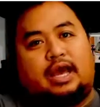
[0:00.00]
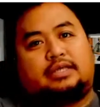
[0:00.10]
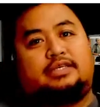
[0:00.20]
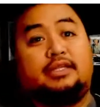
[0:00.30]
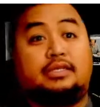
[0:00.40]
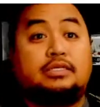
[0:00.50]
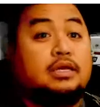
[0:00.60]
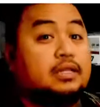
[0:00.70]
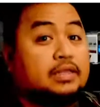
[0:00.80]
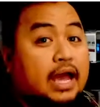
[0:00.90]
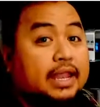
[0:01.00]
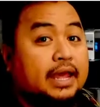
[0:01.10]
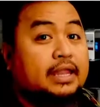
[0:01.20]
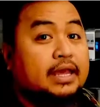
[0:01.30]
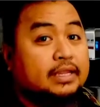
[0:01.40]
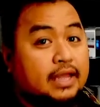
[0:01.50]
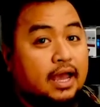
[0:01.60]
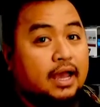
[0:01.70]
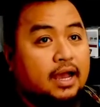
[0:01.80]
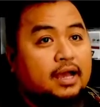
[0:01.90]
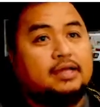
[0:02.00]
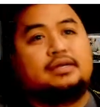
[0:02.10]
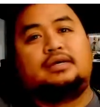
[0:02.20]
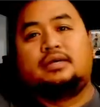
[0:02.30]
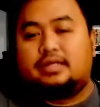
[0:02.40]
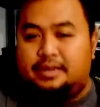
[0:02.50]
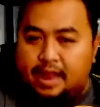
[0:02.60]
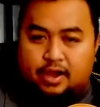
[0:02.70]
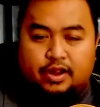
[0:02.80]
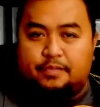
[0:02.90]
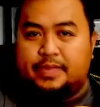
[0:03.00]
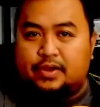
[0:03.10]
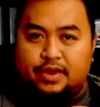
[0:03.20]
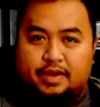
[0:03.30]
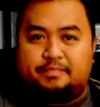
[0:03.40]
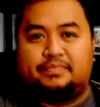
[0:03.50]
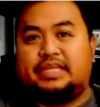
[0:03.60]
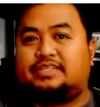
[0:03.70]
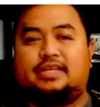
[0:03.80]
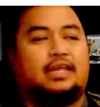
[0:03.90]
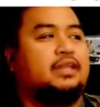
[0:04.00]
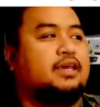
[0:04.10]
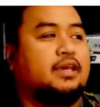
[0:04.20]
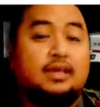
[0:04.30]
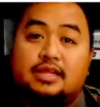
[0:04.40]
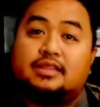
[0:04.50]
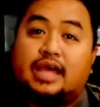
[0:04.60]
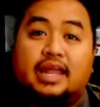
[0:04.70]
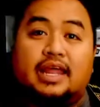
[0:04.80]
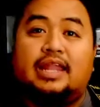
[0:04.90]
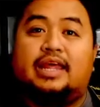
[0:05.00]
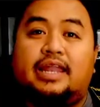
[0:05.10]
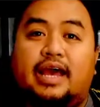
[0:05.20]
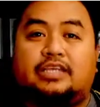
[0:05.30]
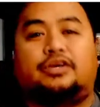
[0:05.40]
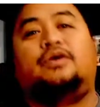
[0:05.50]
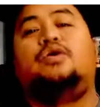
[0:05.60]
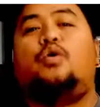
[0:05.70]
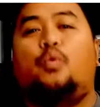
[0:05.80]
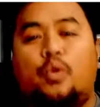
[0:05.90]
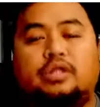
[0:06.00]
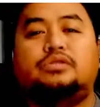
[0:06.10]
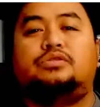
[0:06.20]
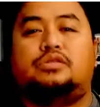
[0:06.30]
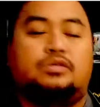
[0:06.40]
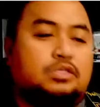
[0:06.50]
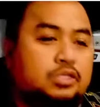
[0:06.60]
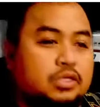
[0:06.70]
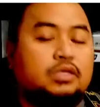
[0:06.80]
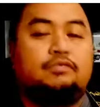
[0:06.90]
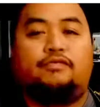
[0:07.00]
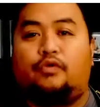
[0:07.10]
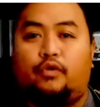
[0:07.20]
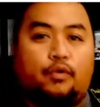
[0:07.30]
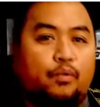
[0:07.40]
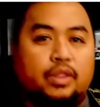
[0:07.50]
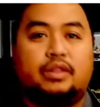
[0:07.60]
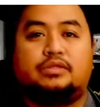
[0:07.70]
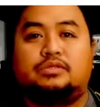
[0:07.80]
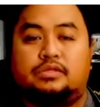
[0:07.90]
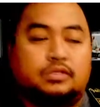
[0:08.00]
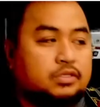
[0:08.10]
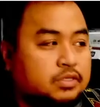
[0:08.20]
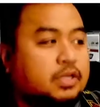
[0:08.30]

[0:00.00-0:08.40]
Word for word: accent is da da da da, down up down up, extending da da da da. So one two three four, one two